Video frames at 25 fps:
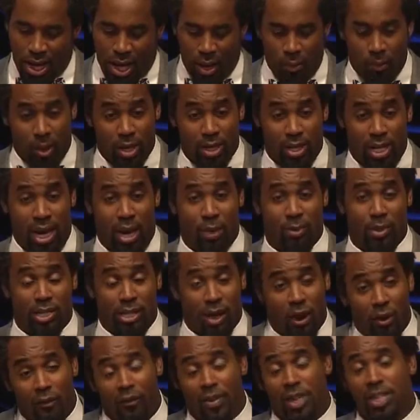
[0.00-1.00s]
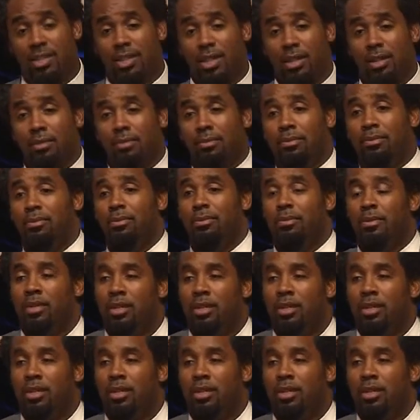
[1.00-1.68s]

And one day I went to go visit him,